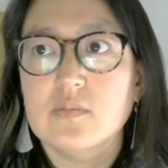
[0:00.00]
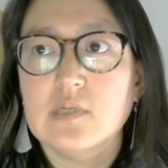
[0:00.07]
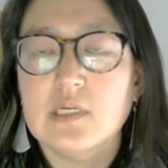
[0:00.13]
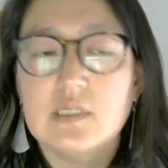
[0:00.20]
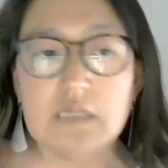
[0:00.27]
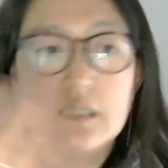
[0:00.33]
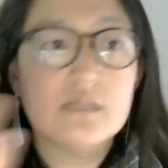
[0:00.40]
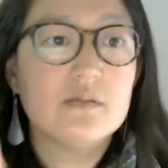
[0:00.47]

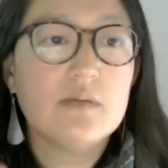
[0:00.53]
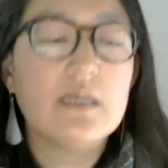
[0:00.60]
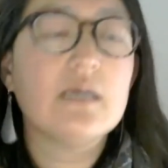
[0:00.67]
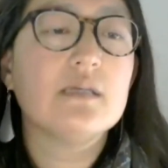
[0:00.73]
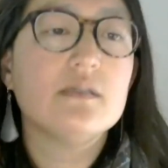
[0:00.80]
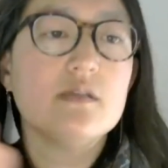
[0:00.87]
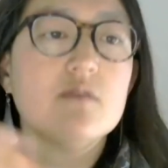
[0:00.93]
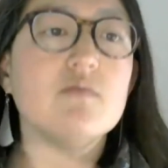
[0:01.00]

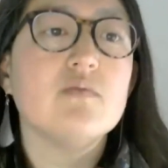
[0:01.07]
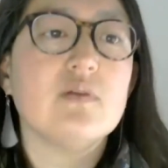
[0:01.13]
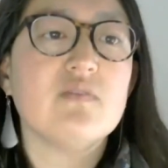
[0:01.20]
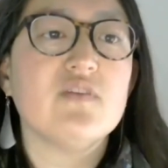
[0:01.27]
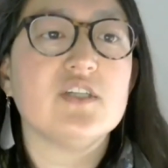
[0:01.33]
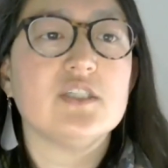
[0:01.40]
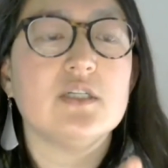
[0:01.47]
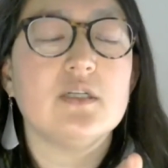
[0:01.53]
is you
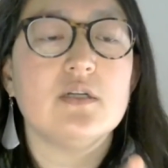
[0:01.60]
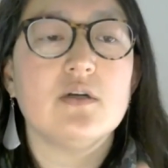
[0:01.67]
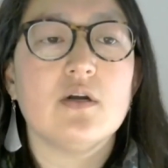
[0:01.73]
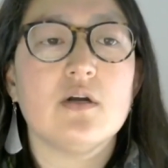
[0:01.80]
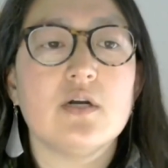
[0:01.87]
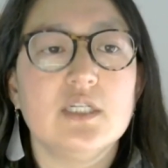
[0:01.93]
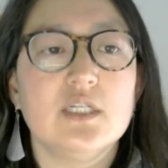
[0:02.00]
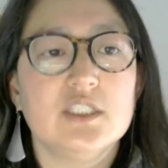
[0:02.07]
envision
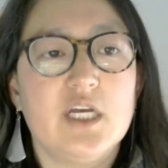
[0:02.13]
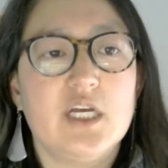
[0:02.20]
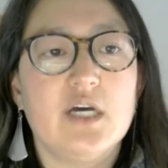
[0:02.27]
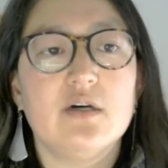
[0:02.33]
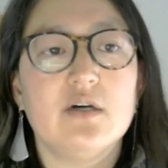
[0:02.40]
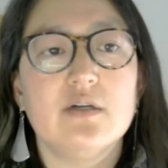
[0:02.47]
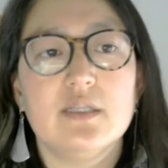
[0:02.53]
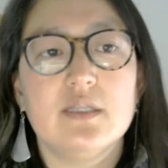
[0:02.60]
her in
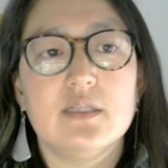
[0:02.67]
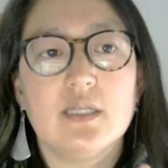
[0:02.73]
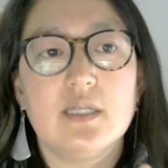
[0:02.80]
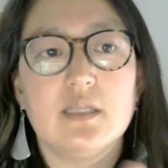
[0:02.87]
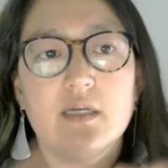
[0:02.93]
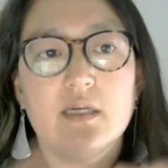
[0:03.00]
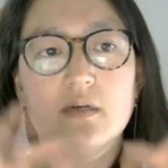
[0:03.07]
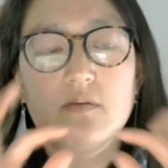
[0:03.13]
jail, and
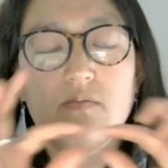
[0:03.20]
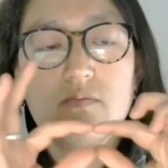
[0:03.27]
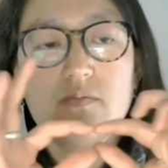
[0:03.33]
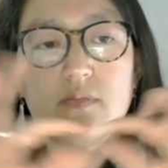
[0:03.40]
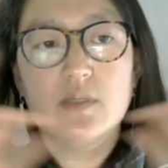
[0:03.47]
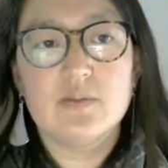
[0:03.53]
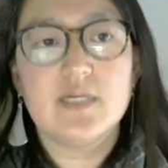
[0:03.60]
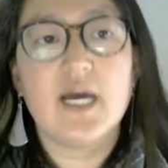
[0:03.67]
that
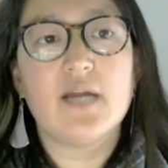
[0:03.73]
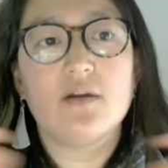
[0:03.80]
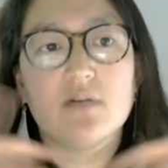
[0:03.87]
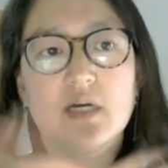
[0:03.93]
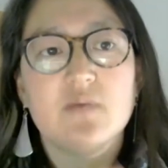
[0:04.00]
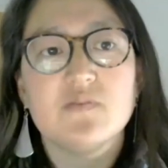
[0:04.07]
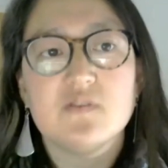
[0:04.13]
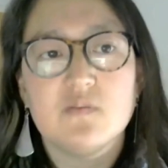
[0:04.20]
the title
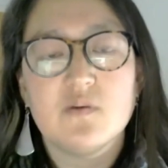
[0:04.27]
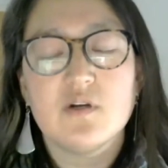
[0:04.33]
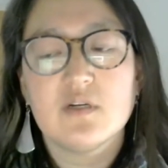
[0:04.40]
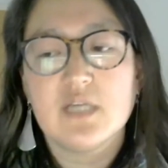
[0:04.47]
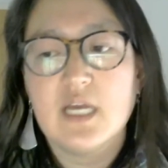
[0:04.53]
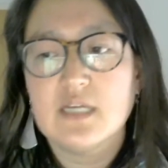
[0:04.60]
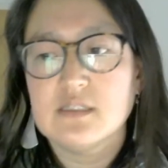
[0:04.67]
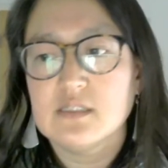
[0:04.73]
comes from her
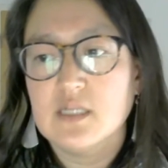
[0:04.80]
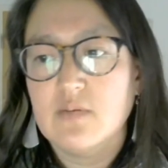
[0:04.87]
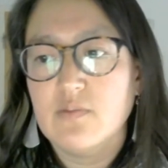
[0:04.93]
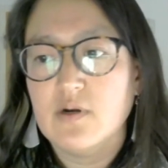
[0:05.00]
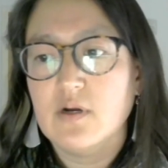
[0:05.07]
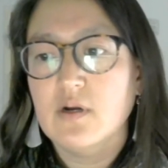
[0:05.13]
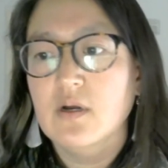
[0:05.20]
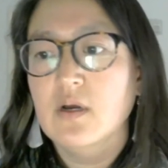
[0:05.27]
case
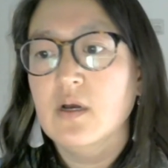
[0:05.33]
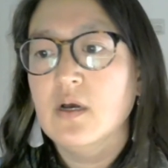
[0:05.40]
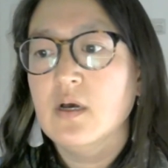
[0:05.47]
number.